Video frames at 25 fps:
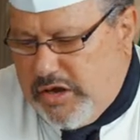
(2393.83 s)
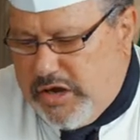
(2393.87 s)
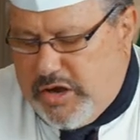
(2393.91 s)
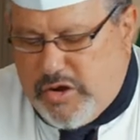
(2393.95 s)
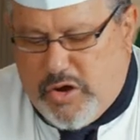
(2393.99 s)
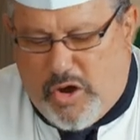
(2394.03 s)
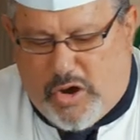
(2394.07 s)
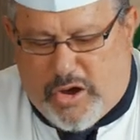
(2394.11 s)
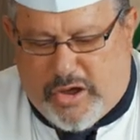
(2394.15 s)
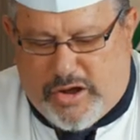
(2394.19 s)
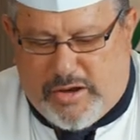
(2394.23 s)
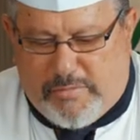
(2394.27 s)

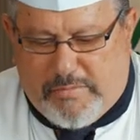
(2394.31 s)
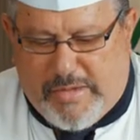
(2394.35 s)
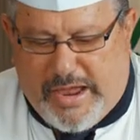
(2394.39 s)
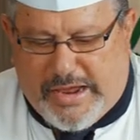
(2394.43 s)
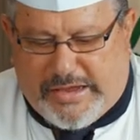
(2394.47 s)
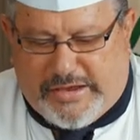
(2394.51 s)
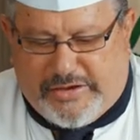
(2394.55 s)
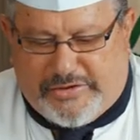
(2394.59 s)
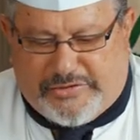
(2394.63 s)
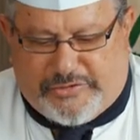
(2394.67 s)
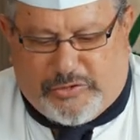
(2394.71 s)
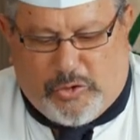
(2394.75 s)
You're not going to
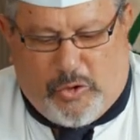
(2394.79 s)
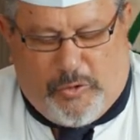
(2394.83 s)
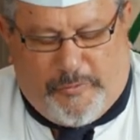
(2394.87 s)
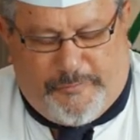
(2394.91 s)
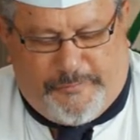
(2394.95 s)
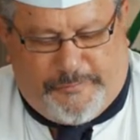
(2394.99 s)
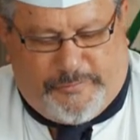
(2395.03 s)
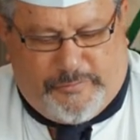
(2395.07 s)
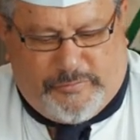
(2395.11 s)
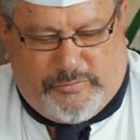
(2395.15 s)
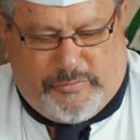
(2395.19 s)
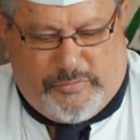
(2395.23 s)
make
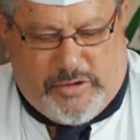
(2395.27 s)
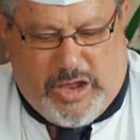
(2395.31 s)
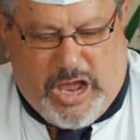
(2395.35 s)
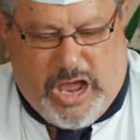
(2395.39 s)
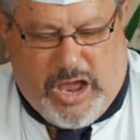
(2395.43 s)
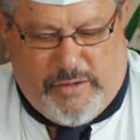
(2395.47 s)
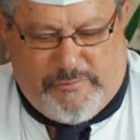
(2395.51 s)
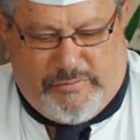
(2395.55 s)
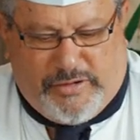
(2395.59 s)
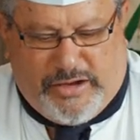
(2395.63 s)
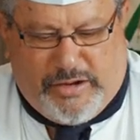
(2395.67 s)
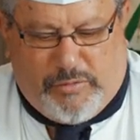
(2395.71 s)
yourself
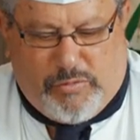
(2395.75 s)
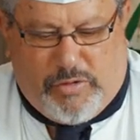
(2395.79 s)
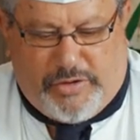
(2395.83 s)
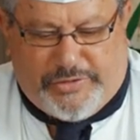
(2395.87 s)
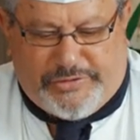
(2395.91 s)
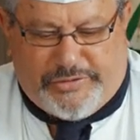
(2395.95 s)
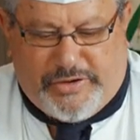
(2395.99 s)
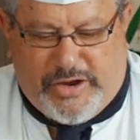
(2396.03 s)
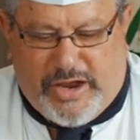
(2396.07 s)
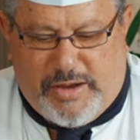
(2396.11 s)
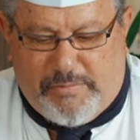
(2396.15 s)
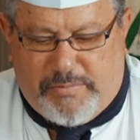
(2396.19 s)
overly
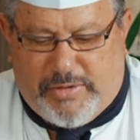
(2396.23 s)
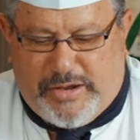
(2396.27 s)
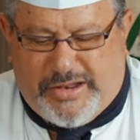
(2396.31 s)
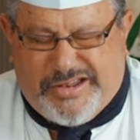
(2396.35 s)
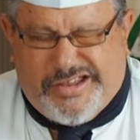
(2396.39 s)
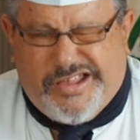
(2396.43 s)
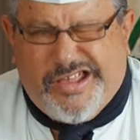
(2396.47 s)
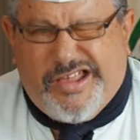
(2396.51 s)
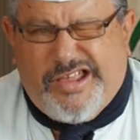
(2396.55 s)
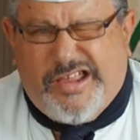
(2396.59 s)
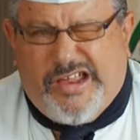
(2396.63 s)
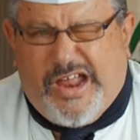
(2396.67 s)
what's known,
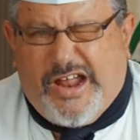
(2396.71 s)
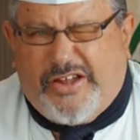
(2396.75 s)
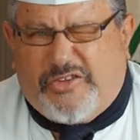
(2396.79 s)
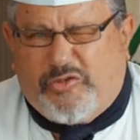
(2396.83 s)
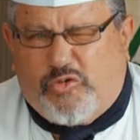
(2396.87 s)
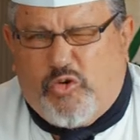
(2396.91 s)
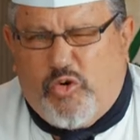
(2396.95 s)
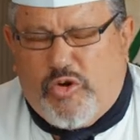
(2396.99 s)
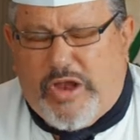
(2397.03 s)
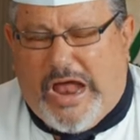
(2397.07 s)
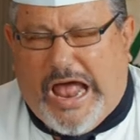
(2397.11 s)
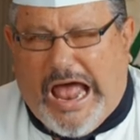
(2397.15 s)
but
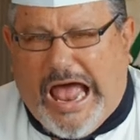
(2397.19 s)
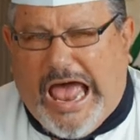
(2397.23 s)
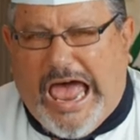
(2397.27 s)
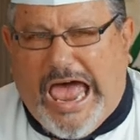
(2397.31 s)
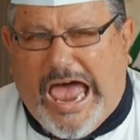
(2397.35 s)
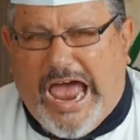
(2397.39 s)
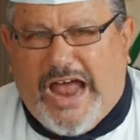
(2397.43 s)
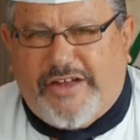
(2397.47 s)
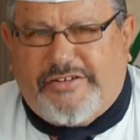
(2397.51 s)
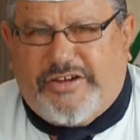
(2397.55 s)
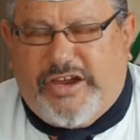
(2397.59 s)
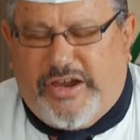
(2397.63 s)
it's good
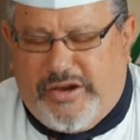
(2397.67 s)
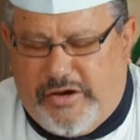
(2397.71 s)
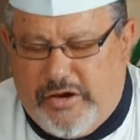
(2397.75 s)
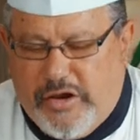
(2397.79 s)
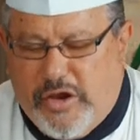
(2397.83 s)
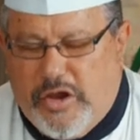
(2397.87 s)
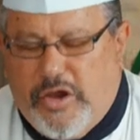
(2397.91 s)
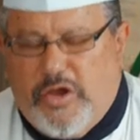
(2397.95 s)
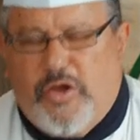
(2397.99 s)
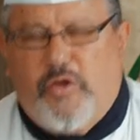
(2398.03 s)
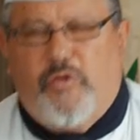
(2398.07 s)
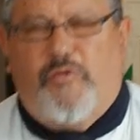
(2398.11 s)
hearty
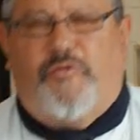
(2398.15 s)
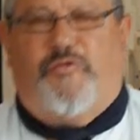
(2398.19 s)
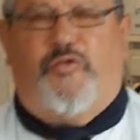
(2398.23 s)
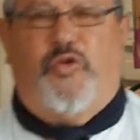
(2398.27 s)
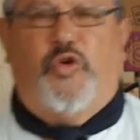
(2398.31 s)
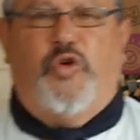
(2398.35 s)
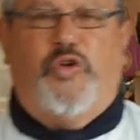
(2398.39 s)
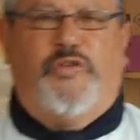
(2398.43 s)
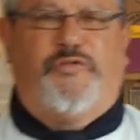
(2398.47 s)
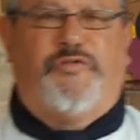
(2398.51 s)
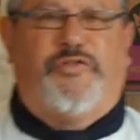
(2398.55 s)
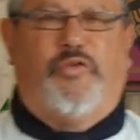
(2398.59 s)

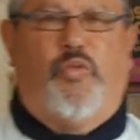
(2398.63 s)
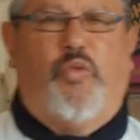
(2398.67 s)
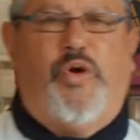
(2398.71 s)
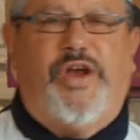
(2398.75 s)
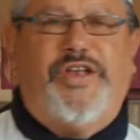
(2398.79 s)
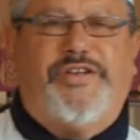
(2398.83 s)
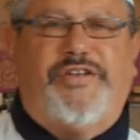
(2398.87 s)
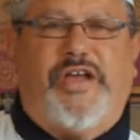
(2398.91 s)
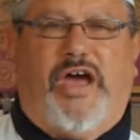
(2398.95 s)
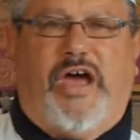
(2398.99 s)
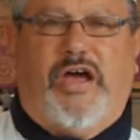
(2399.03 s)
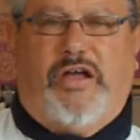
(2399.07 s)
food for
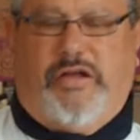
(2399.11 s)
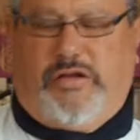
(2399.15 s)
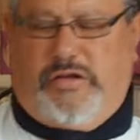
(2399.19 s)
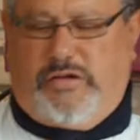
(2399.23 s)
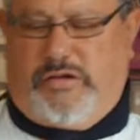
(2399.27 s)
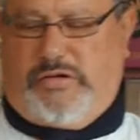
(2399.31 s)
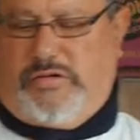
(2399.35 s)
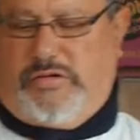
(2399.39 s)
winter.